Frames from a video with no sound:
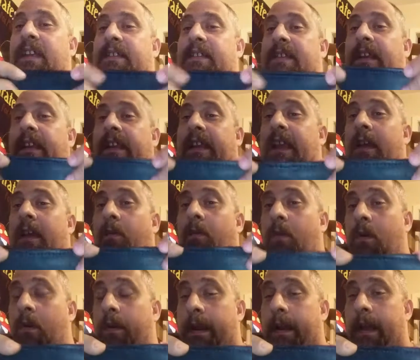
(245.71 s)
doesn't get
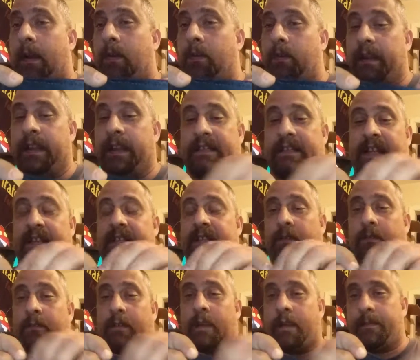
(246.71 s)
worn out. It
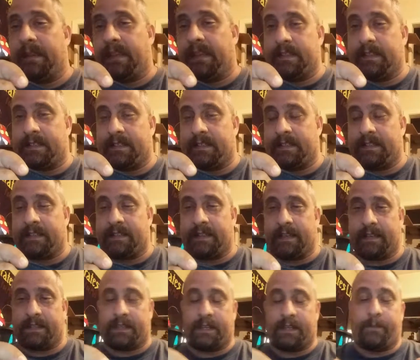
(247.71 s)
doesn't rub against the
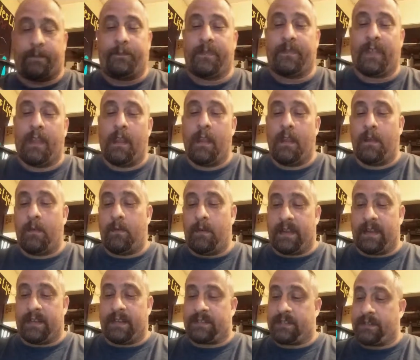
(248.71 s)
stitching,
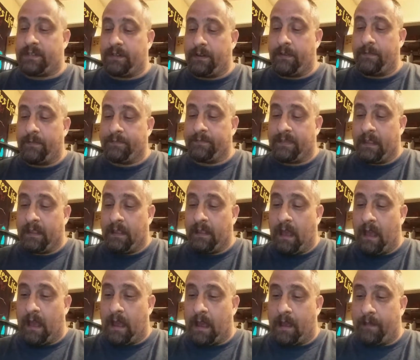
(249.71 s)
which
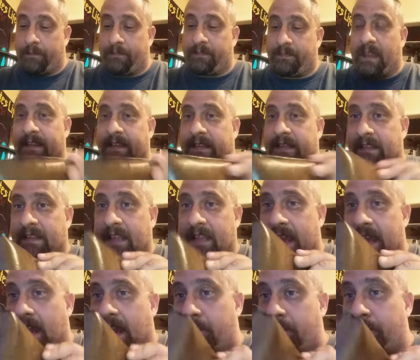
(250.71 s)
I did
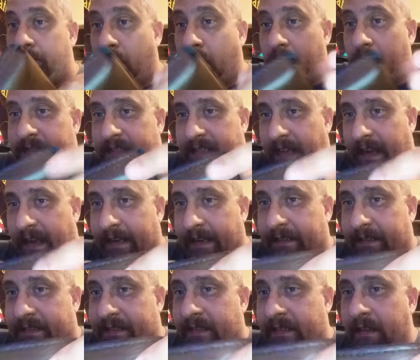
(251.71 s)
that on both
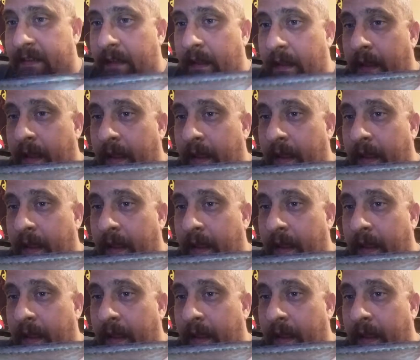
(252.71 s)
sides.